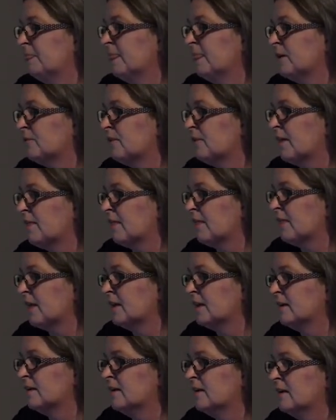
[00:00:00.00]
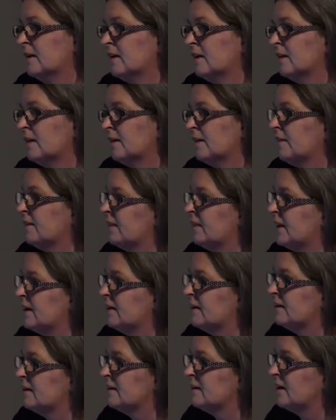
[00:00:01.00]
rather
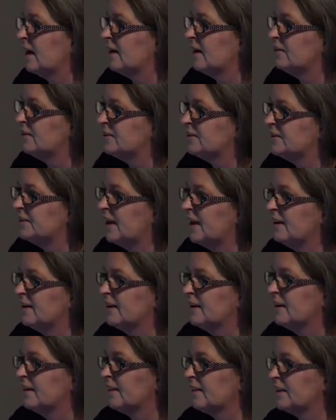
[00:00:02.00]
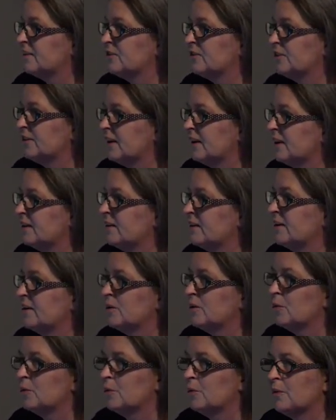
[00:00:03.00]
than understanding that your data,
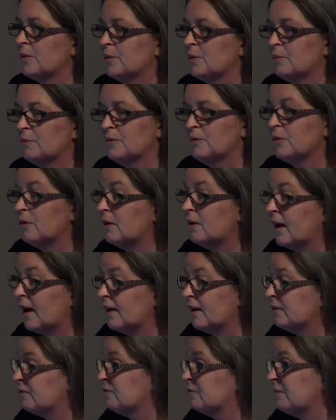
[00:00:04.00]
your life